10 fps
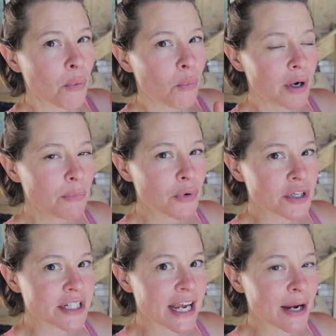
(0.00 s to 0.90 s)
one
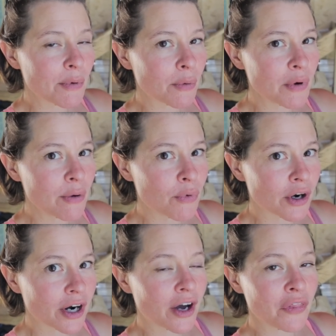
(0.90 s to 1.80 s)
more day where we
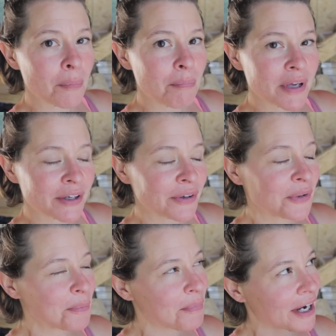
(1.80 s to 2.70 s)
work on the
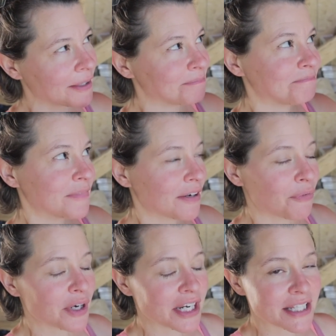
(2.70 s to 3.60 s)
build, but
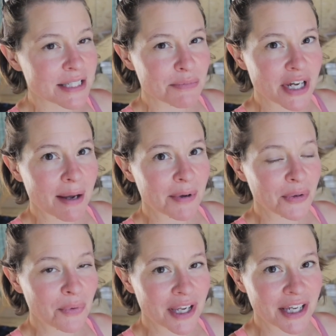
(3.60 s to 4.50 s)
if we need some time on
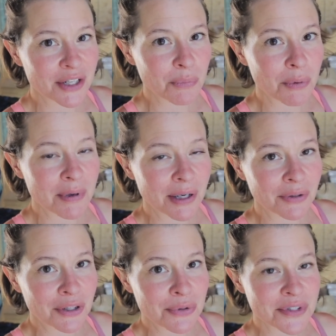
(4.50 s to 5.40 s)
the weekend, we'll be able
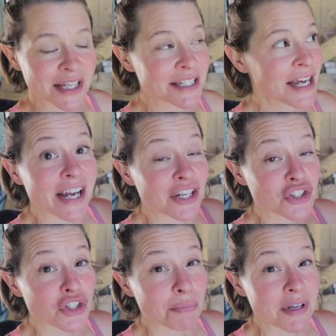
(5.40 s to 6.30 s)
to use it. It
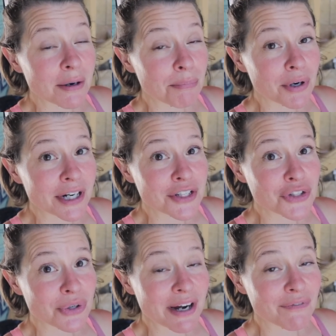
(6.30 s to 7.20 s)
should be a pretty
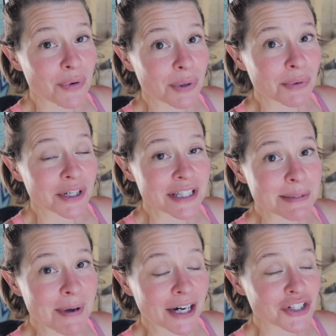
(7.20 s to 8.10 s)
straightforward
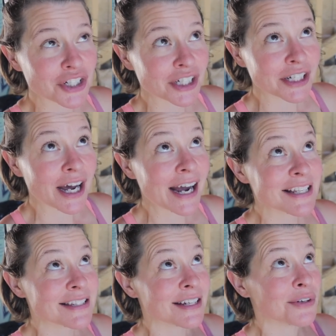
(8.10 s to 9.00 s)
inspection. I
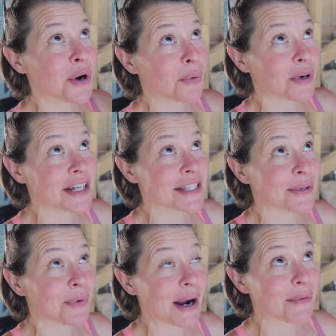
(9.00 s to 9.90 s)
see no
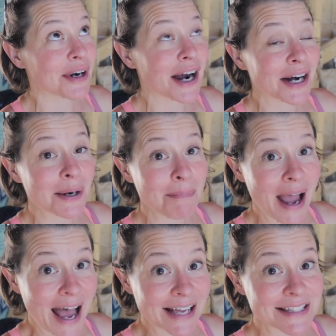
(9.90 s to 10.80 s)
reason why we're not going to
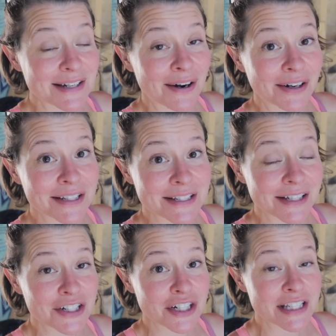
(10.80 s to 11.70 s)
pass our
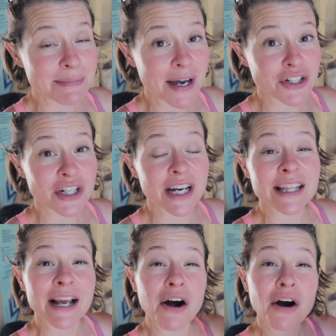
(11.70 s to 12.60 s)
insulation inspection,
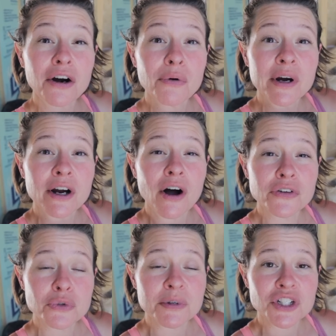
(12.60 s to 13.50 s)
and they are going to
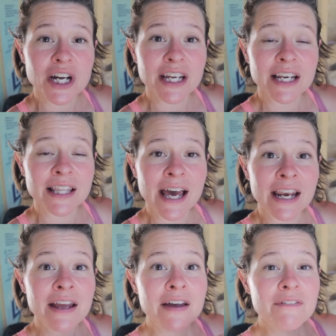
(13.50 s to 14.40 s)
also be checking
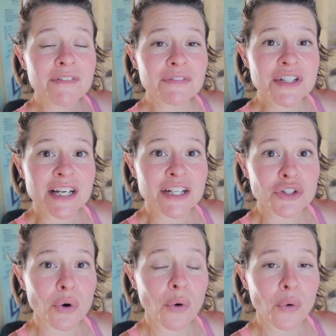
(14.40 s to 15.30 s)
that fifteen
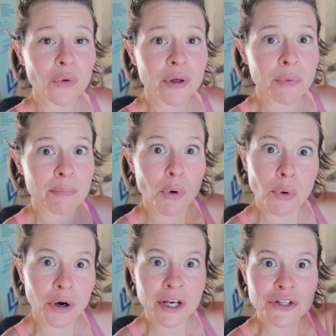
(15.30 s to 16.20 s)
inch hole that we
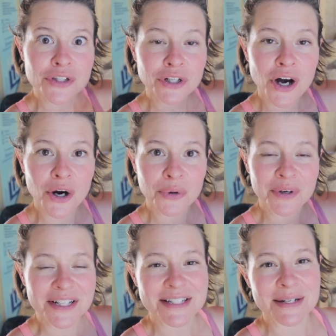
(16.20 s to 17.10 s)
bore into the
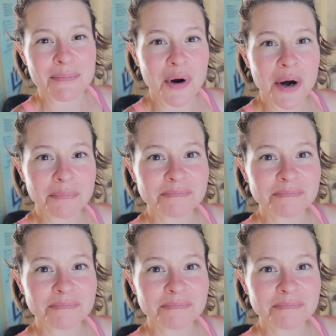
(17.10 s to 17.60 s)
concrete stem wall.